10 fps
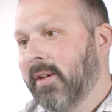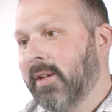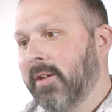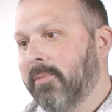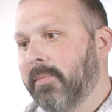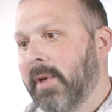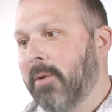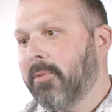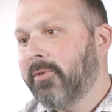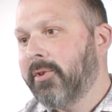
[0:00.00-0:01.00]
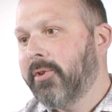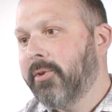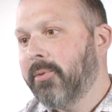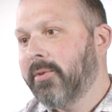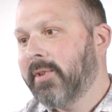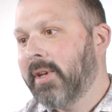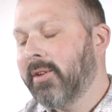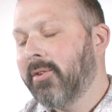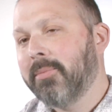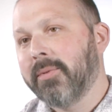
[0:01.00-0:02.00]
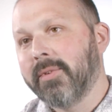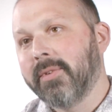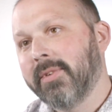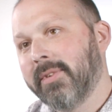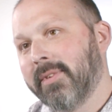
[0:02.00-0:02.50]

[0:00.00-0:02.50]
how much you do standing up, and